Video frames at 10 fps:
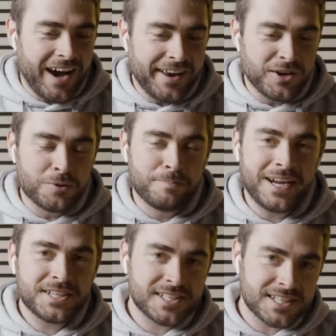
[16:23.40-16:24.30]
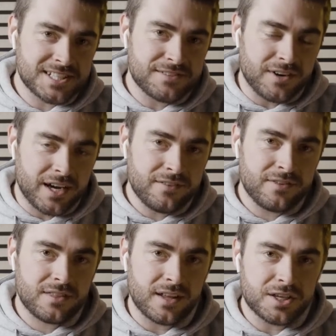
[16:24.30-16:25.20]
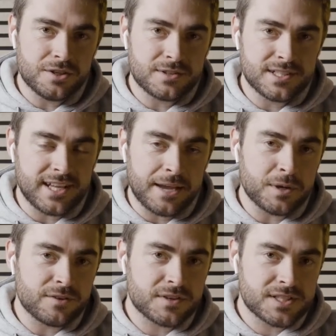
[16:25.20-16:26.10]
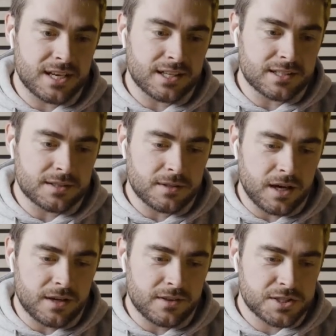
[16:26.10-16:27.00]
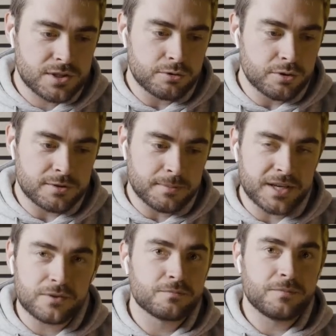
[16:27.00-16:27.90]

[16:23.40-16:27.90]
And on page 65, thank you to Damien for sending this through to me.